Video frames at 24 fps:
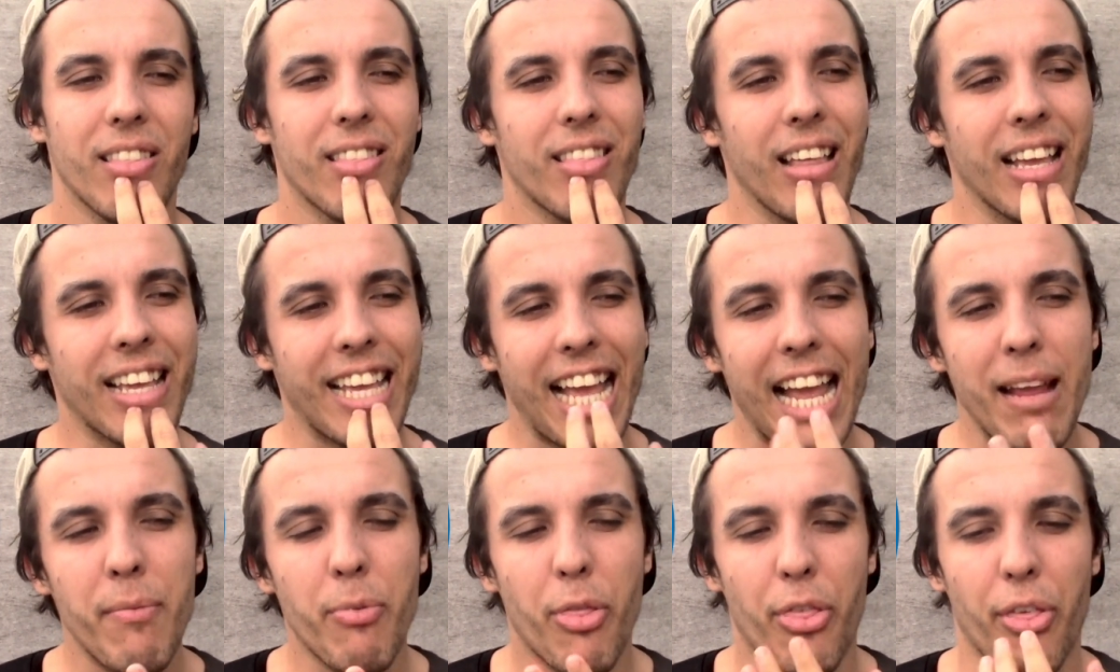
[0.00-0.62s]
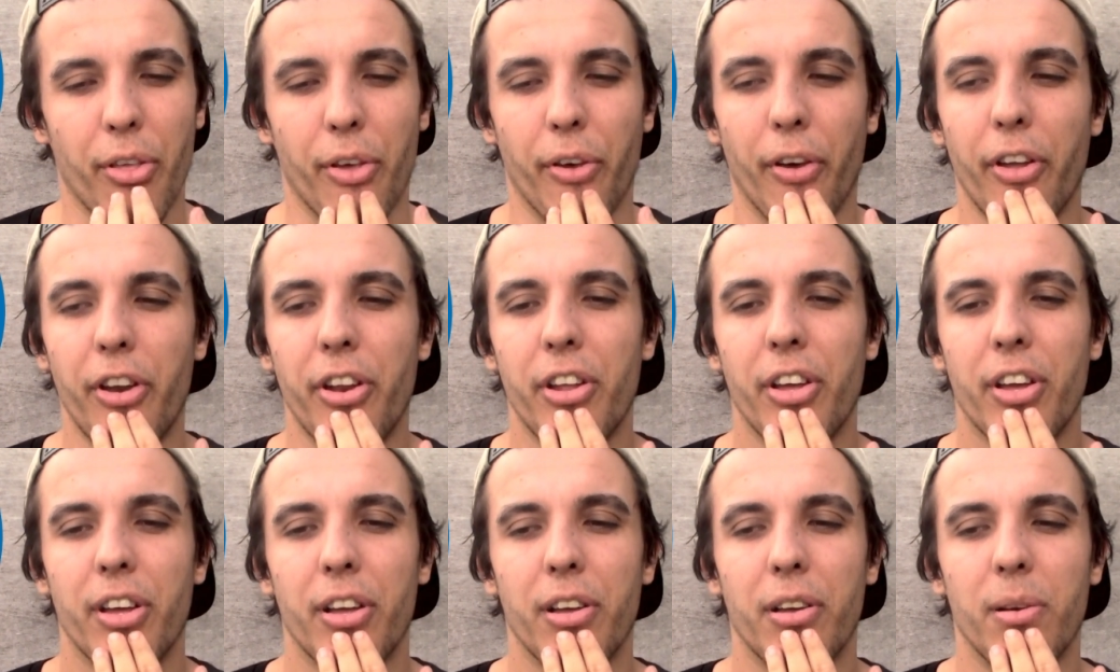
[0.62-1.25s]
They came 3rd,
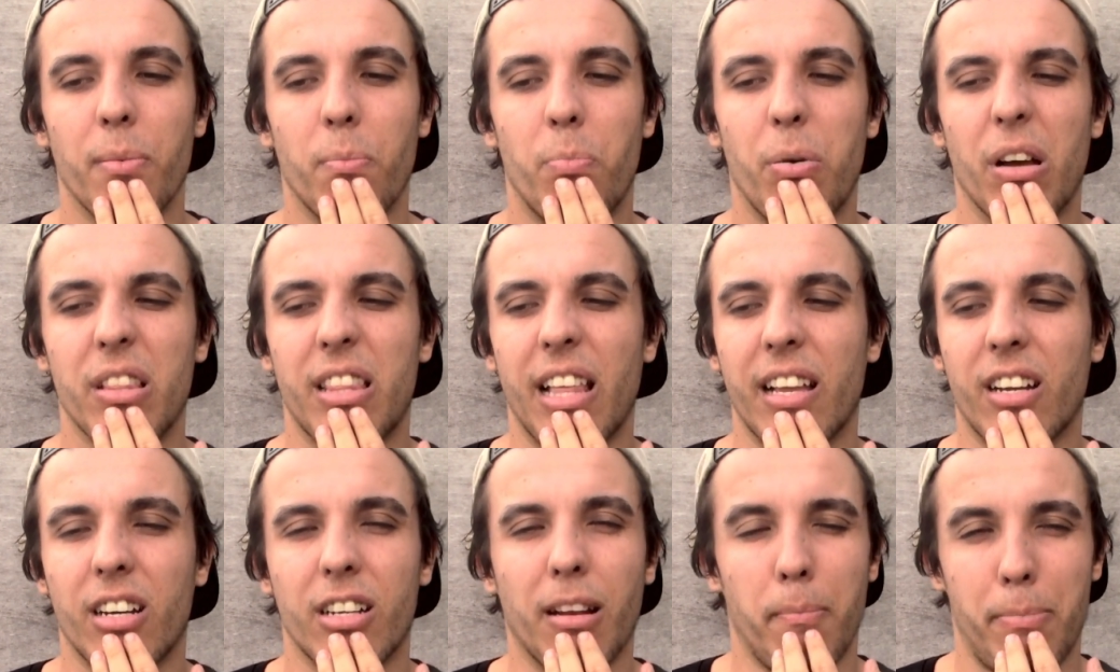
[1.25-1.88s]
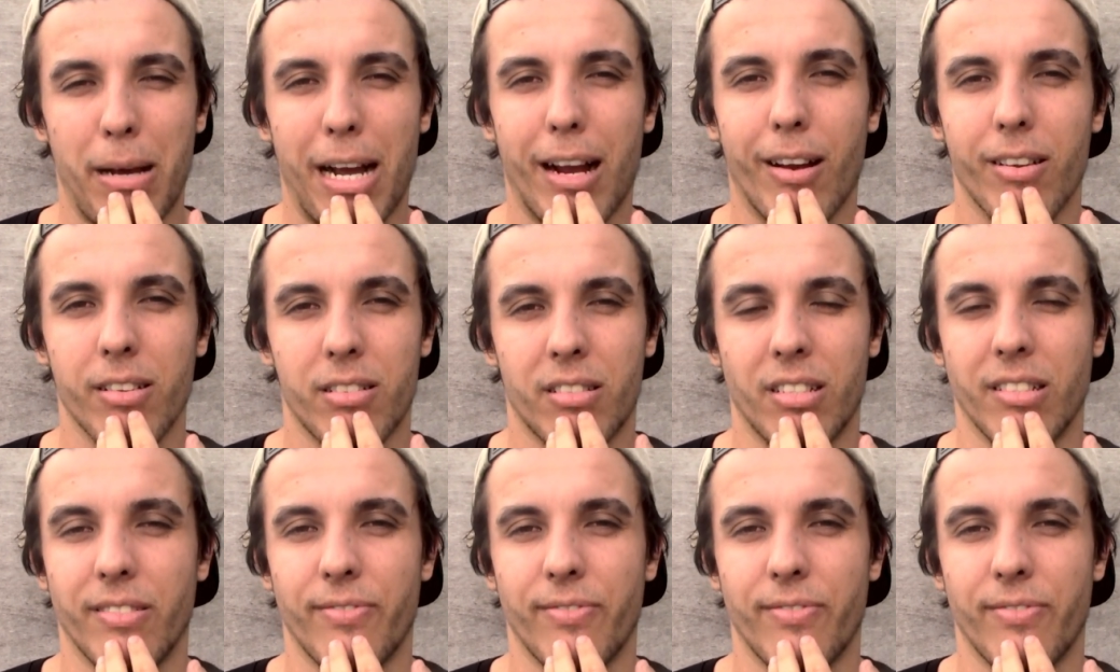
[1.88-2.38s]
but they got embarrassed